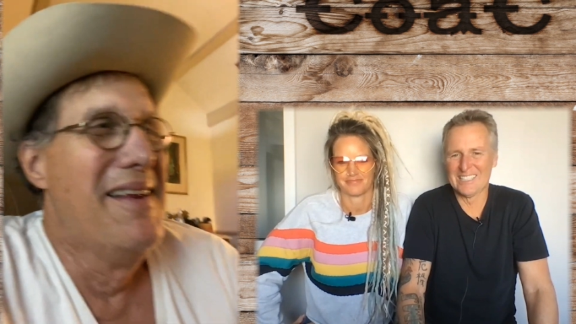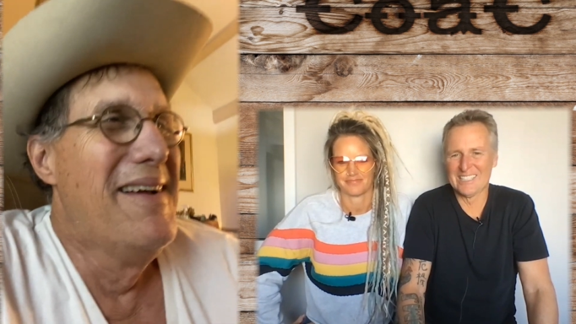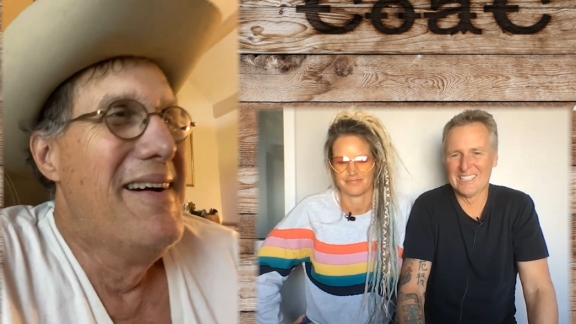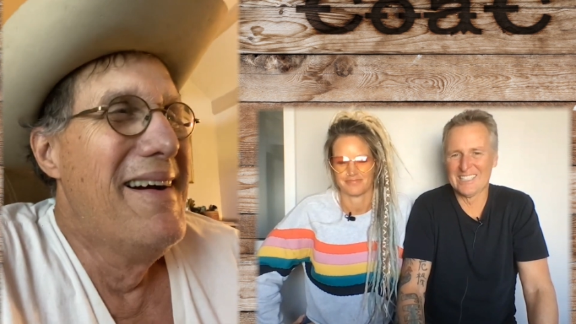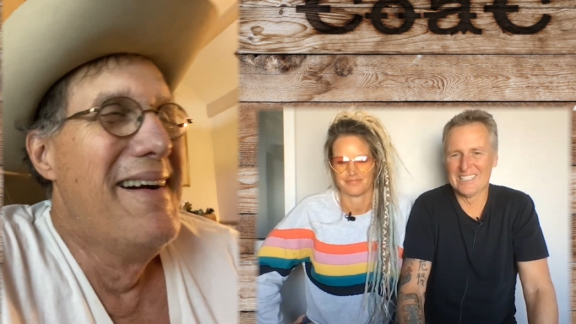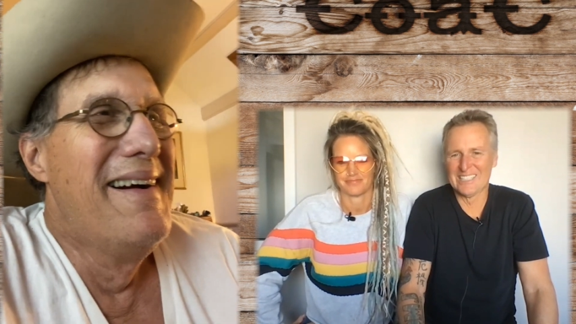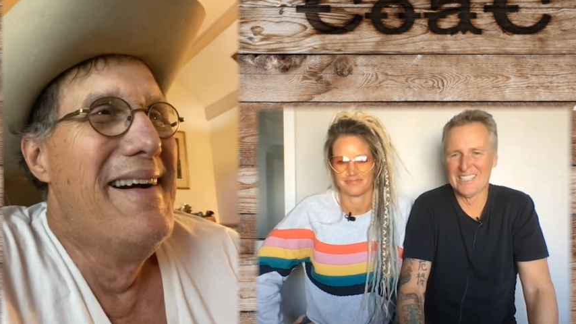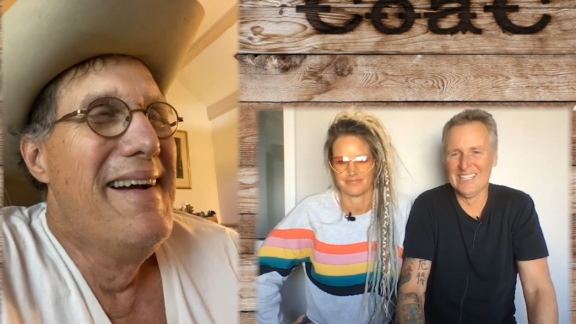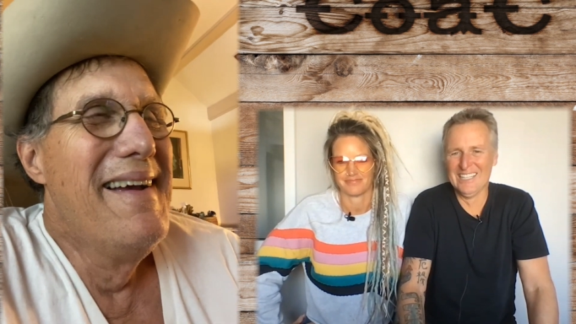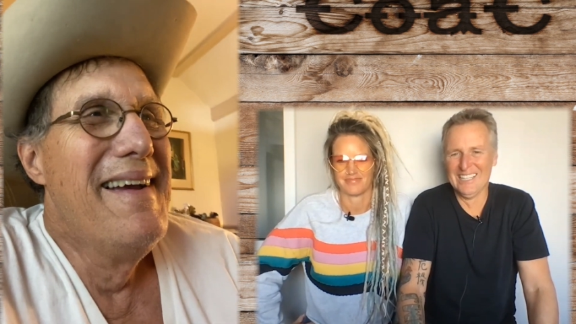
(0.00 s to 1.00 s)
Speaker 1: you
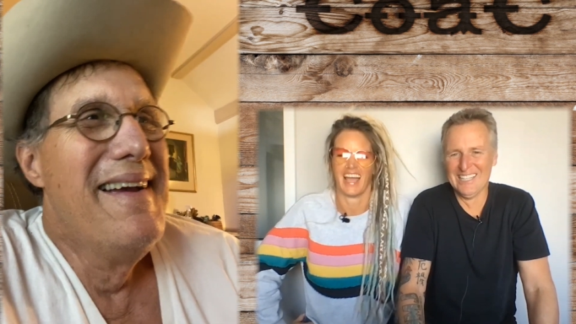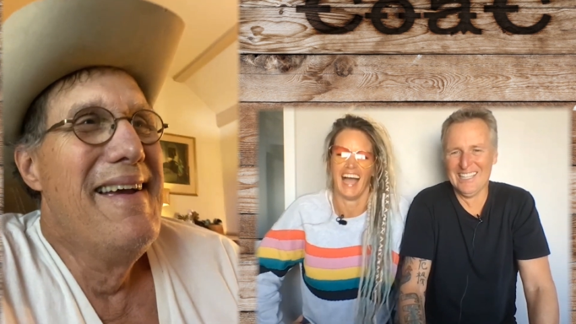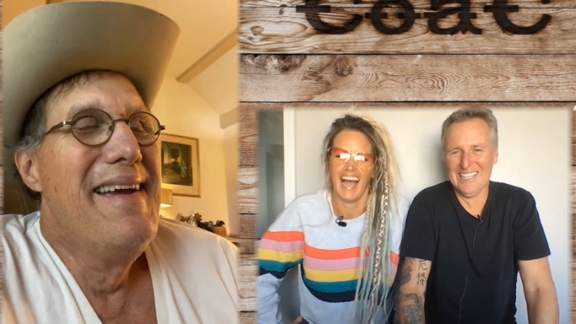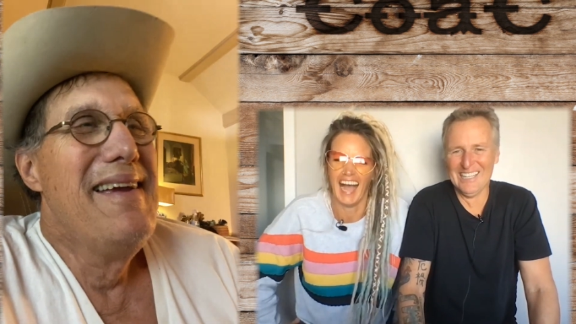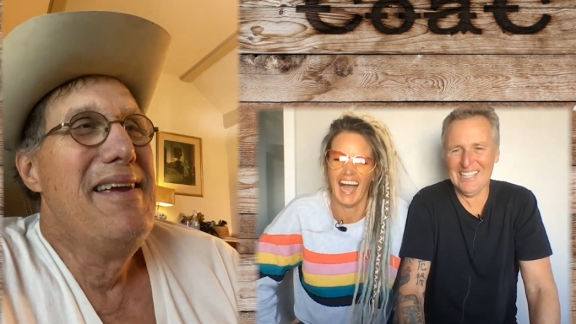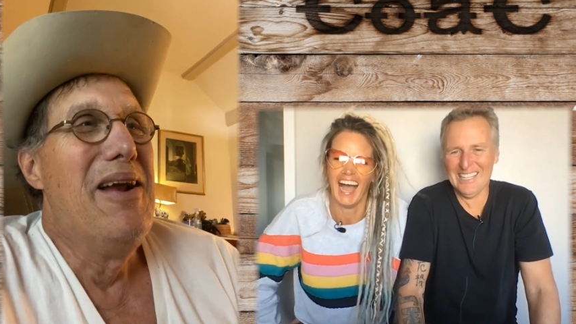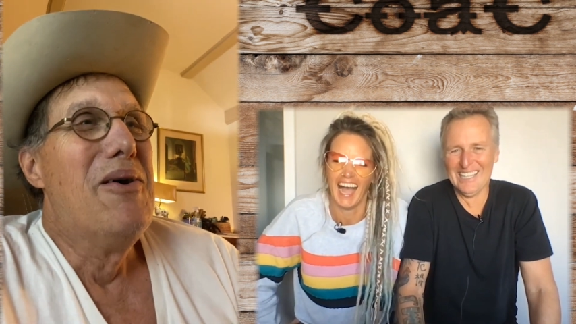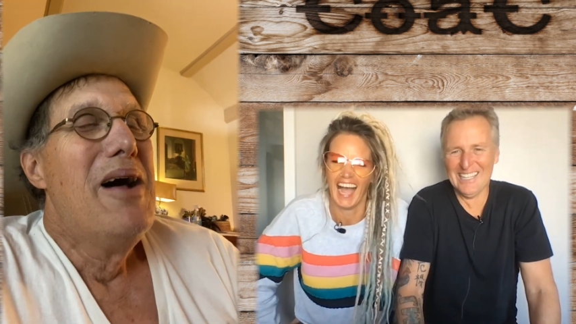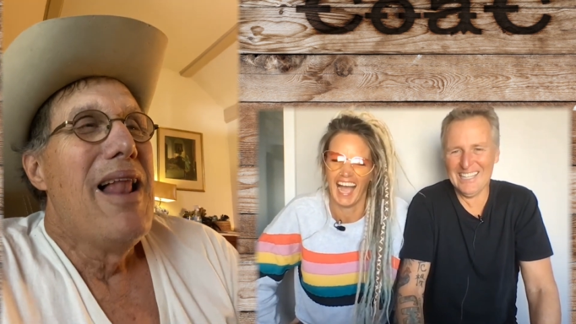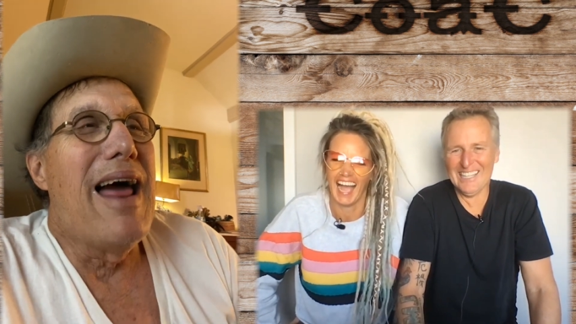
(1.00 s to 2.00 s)

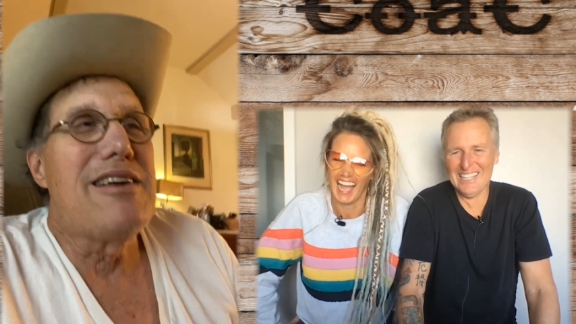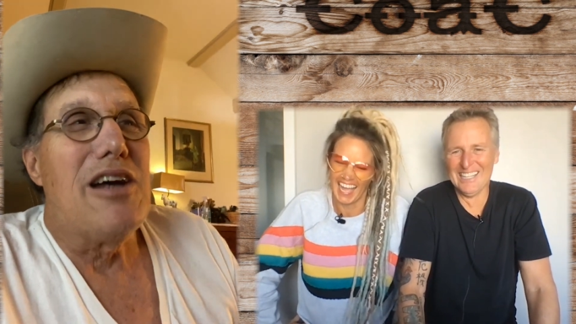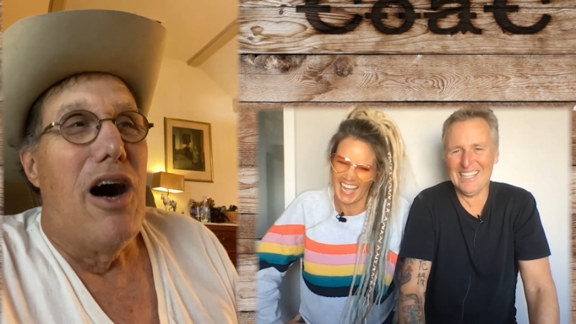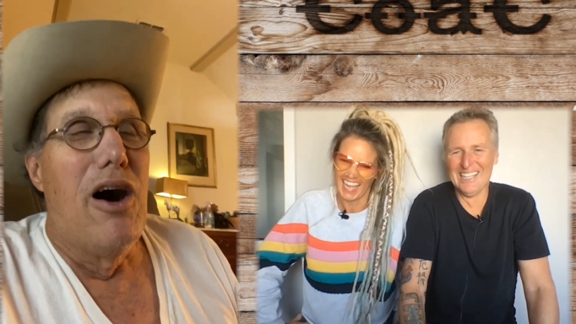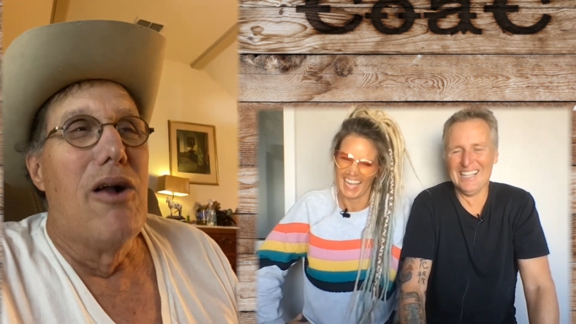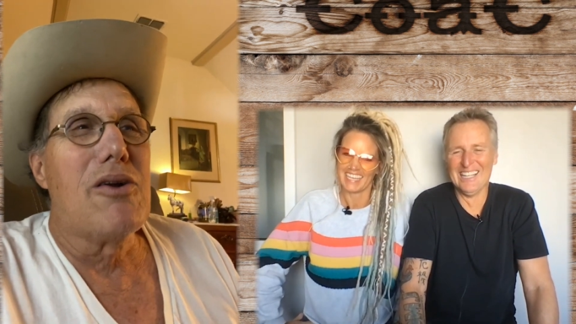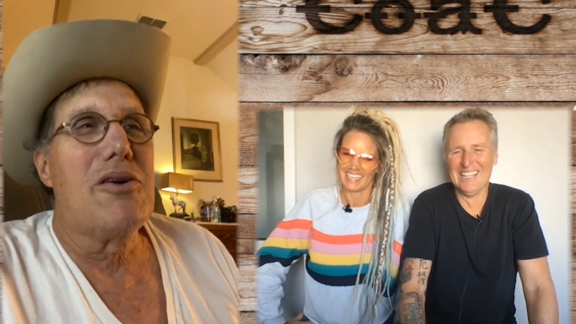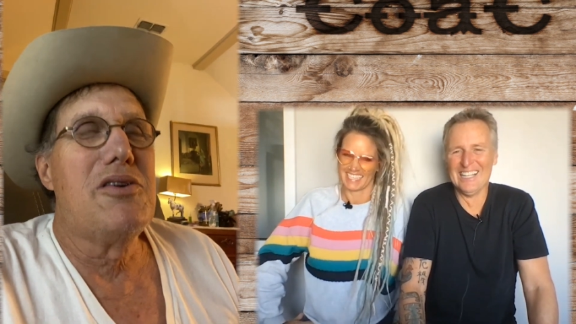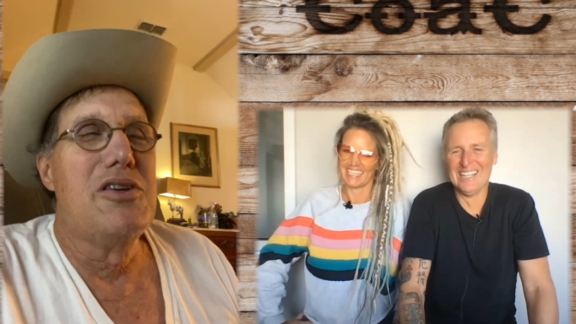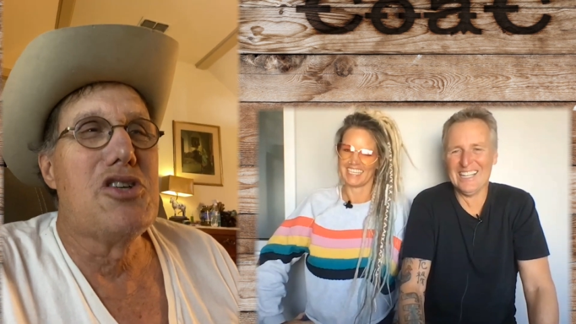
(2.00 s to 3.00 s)
know, like the Hulk.
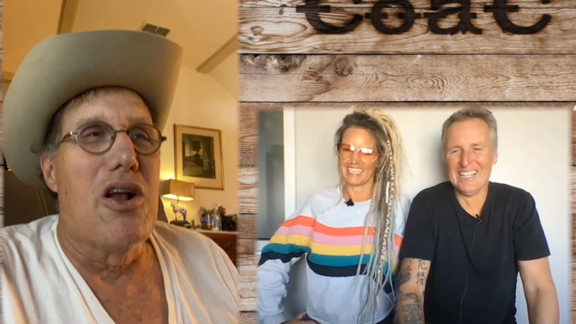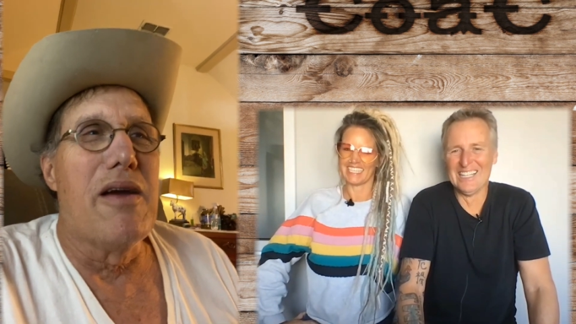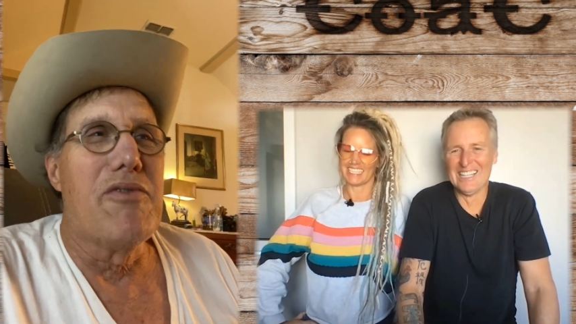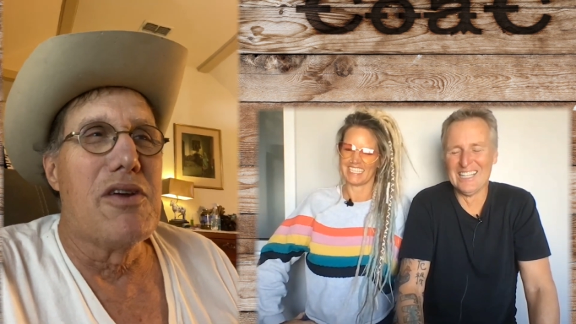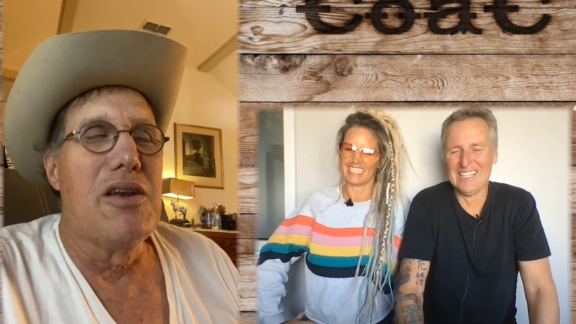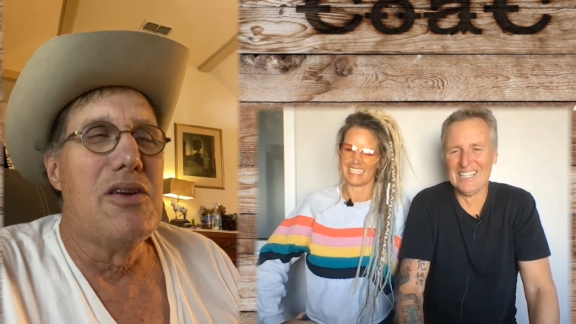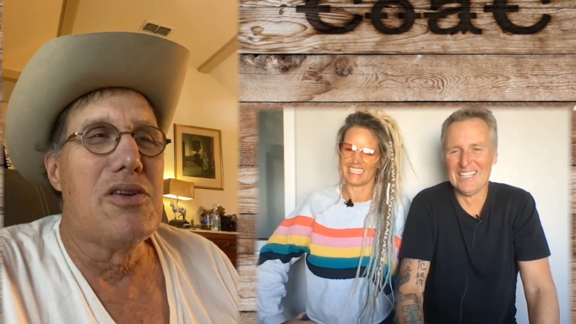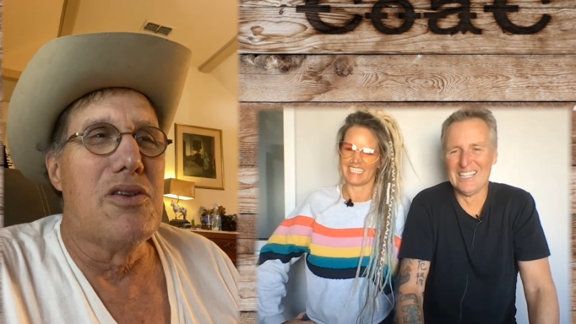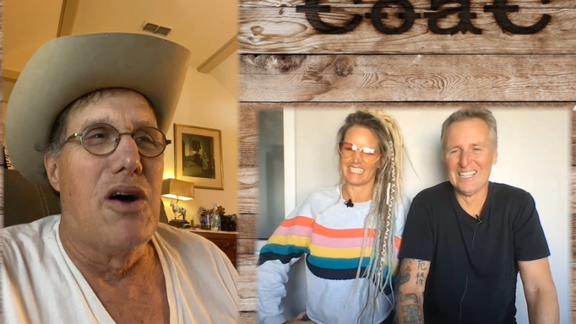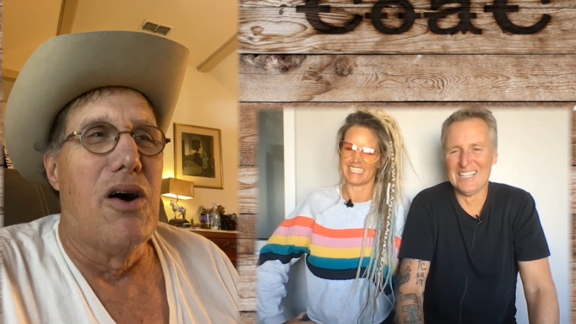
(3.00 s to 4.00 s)
Did y'all ever get
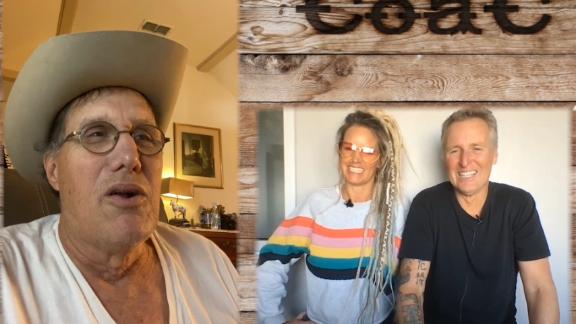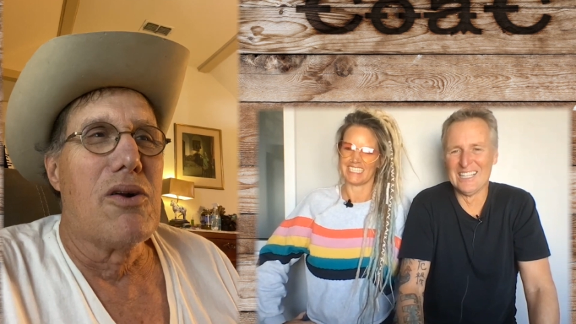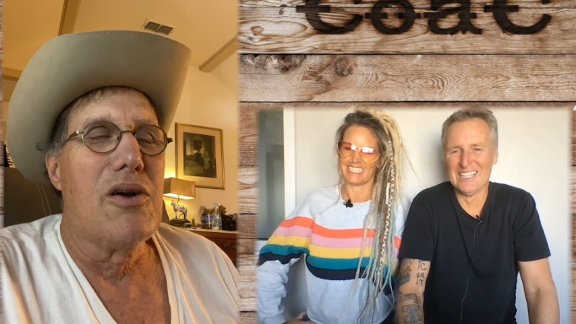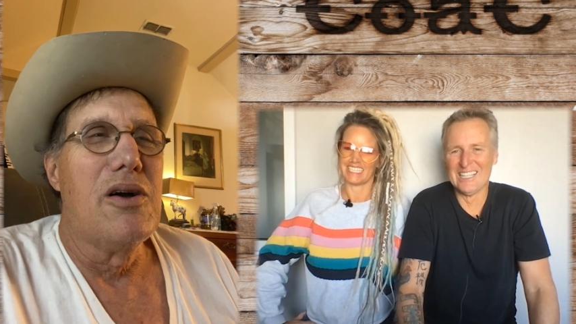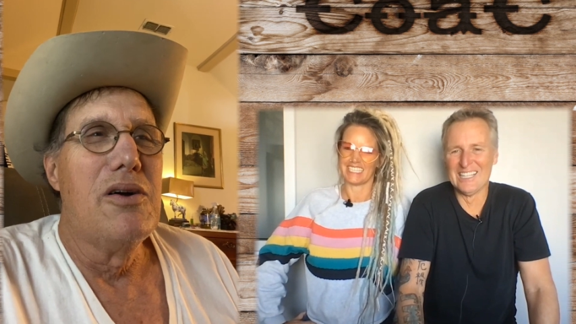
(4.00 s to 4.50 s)
into the Hulk?